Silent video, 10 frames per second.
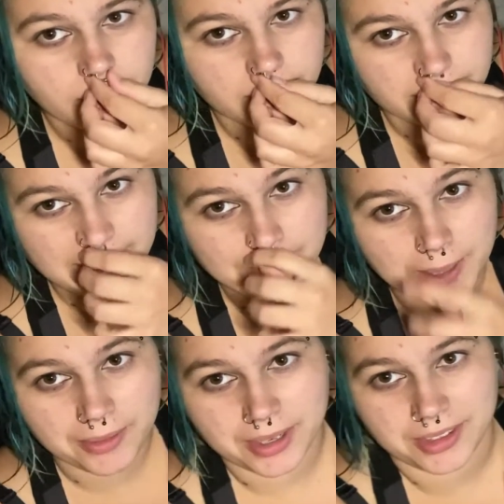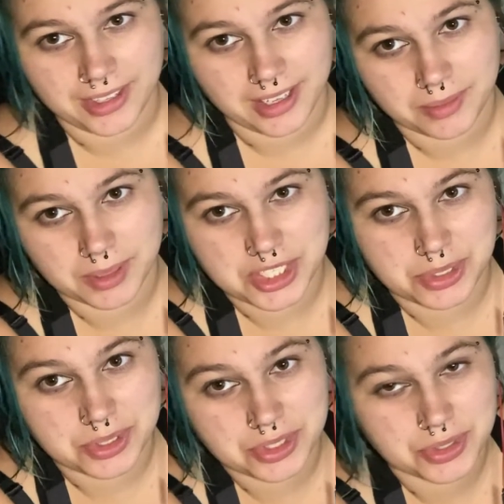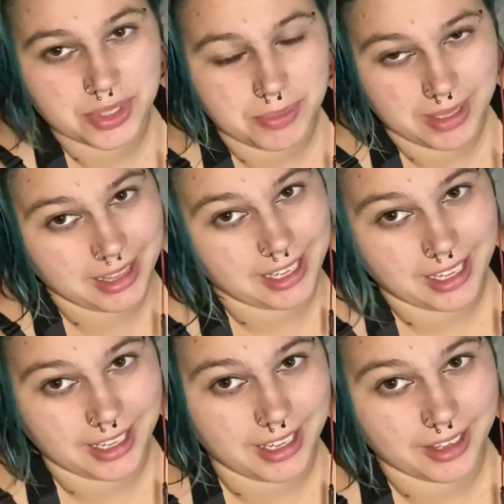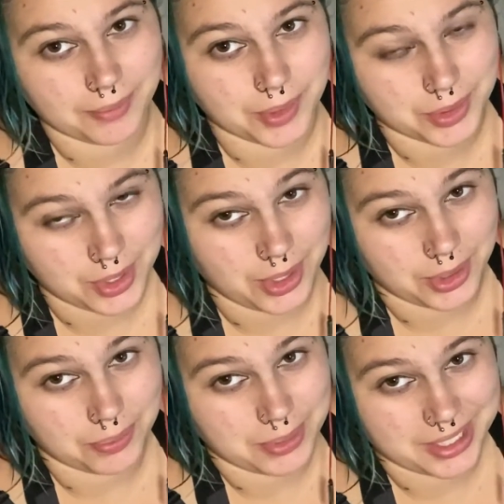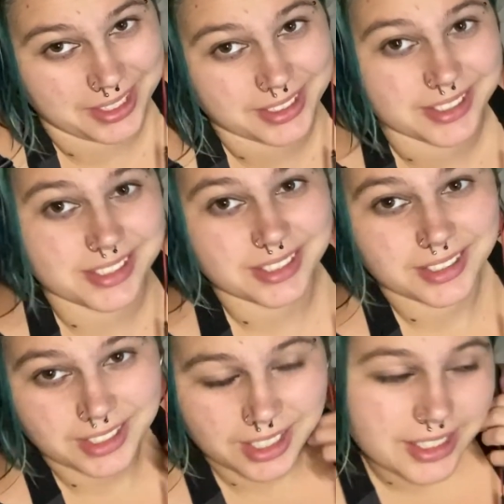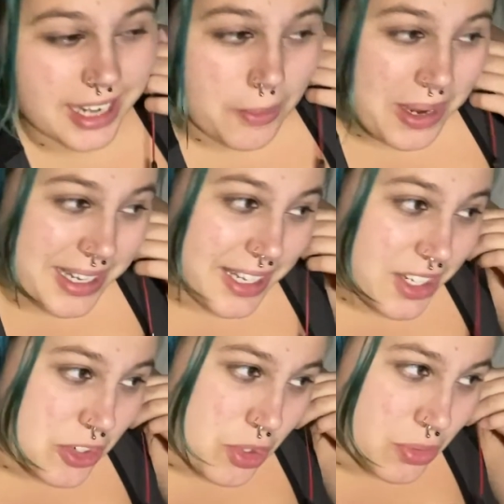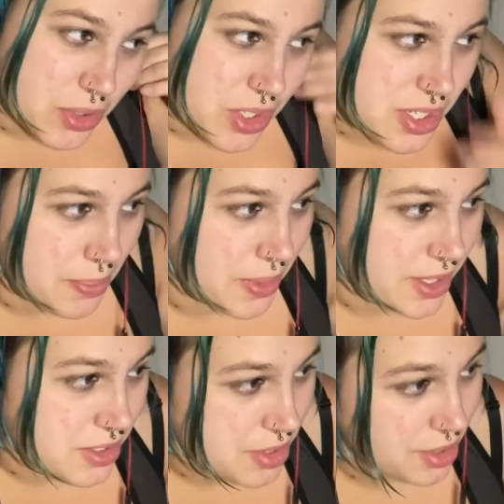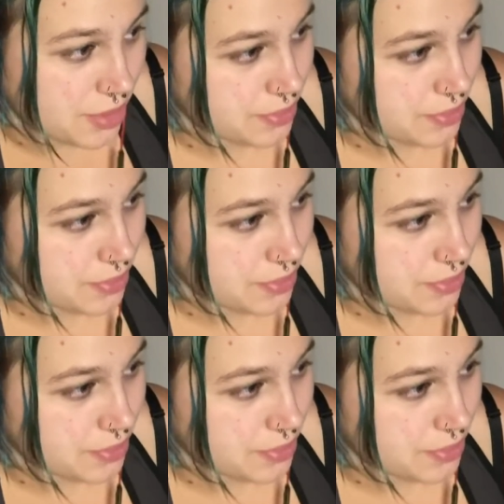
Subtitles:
You're not my real dad, but you should treat me like I am your daughter because now I need you for something, sir.